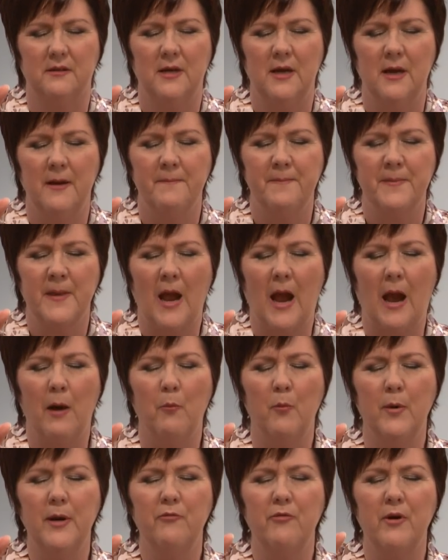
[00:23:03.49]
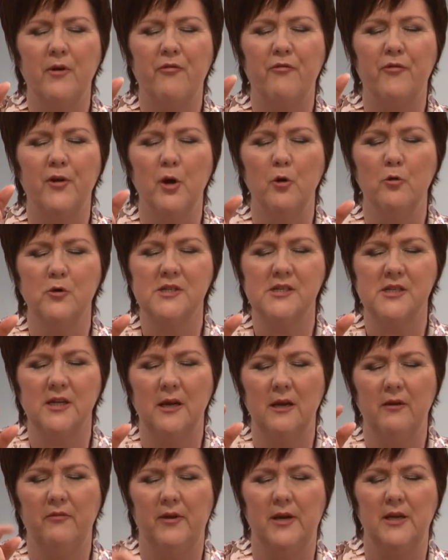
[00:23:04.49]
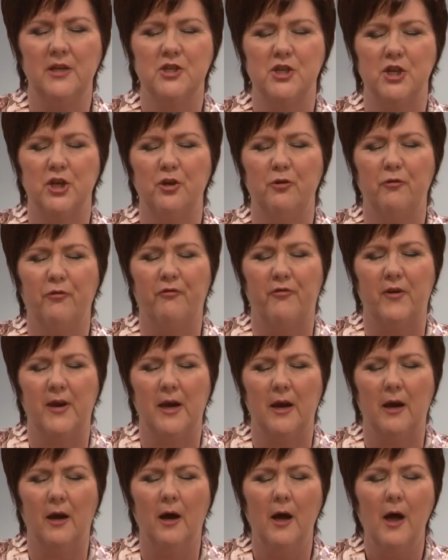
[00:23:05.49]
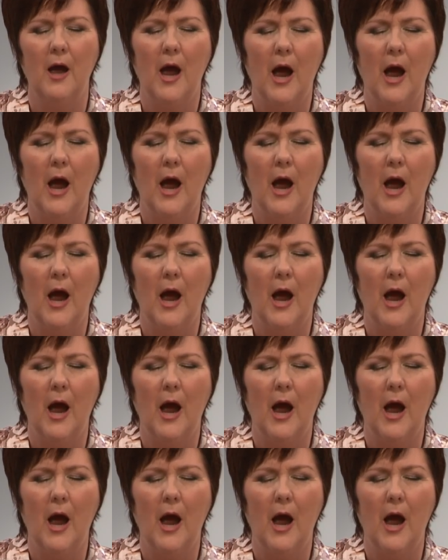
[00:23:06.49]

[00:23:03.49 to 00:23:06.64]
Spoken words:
And we refuse to give in to you fear.